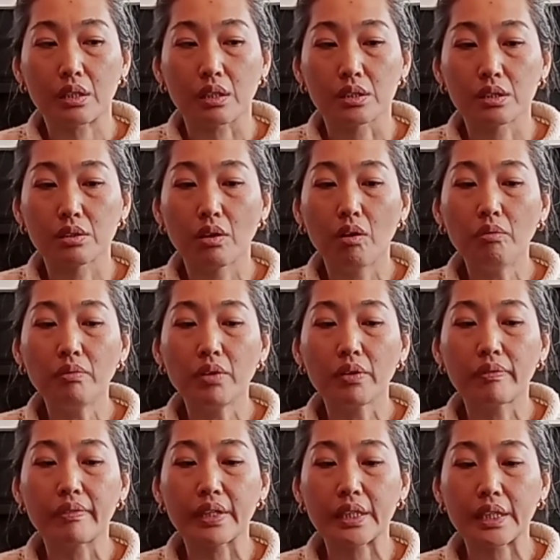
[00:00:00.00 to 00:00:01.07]
The slow
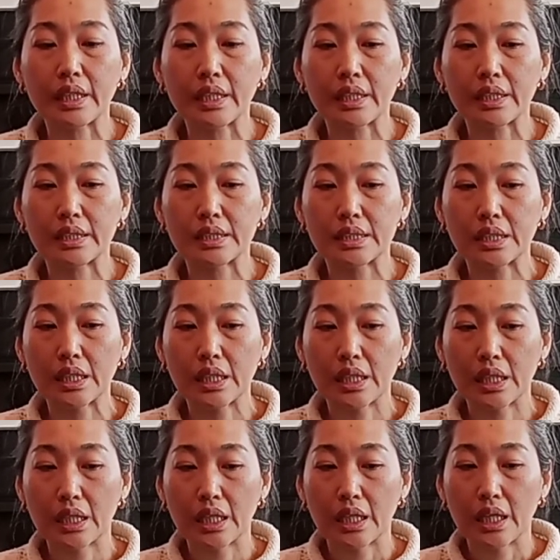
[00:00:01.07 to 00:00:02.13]
movement is
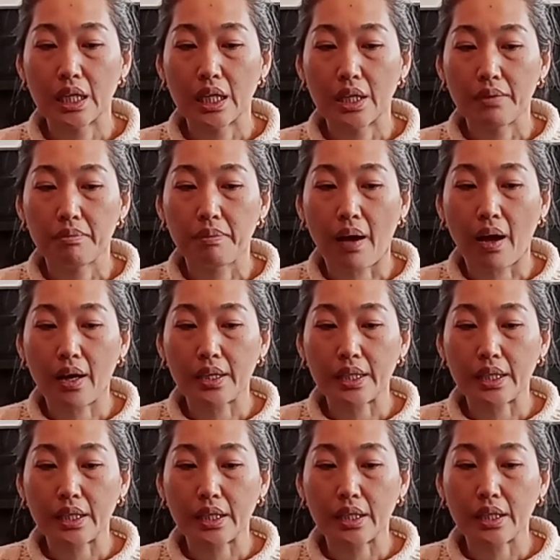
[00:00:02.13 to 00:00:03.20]

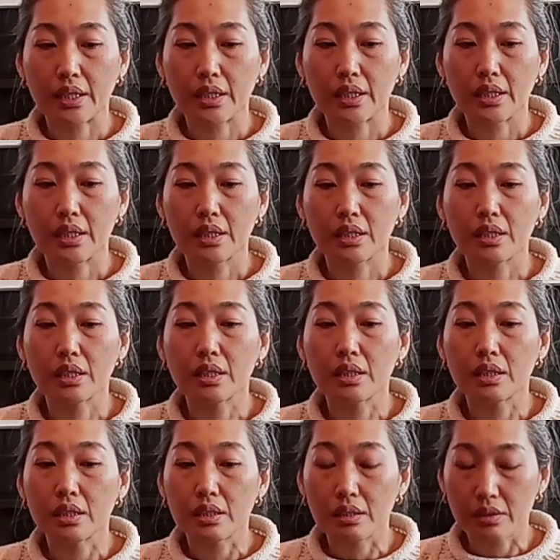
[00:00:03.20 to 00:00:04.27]
body,
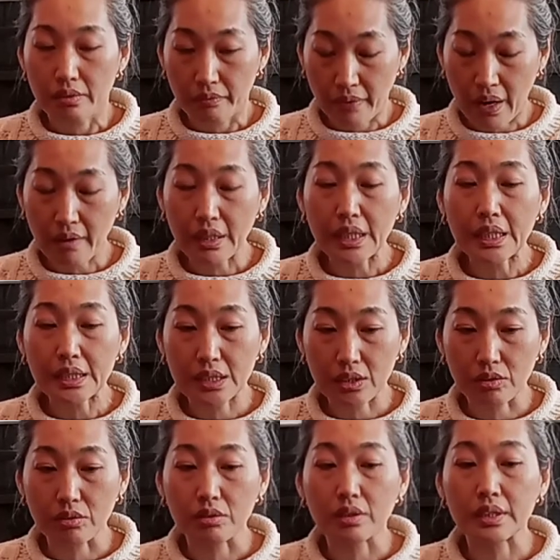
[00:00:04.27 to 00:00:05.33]
very easy
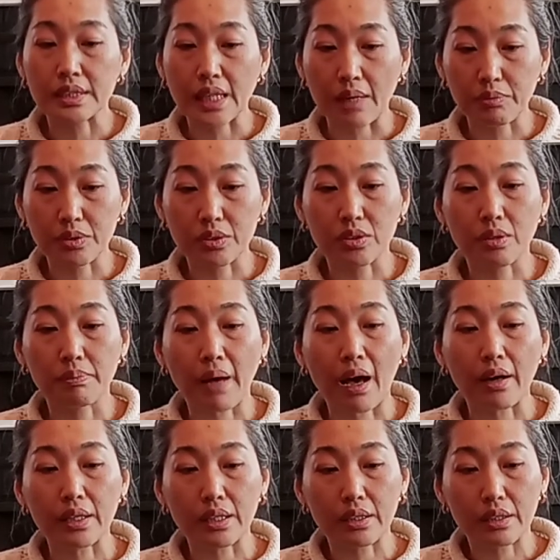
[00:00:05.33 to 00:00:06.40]
to adapt to the
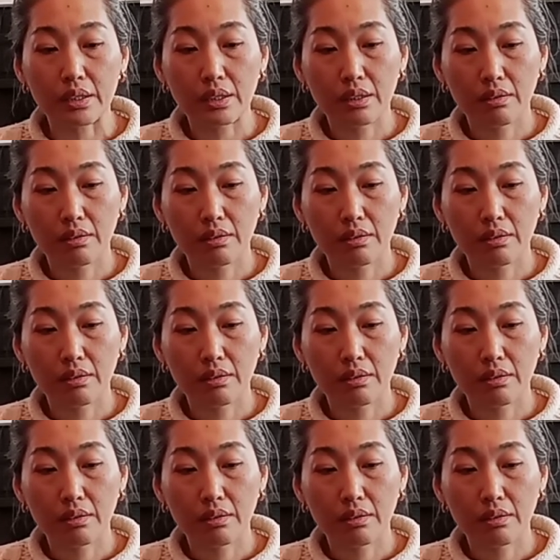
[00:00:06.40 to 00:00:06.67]
body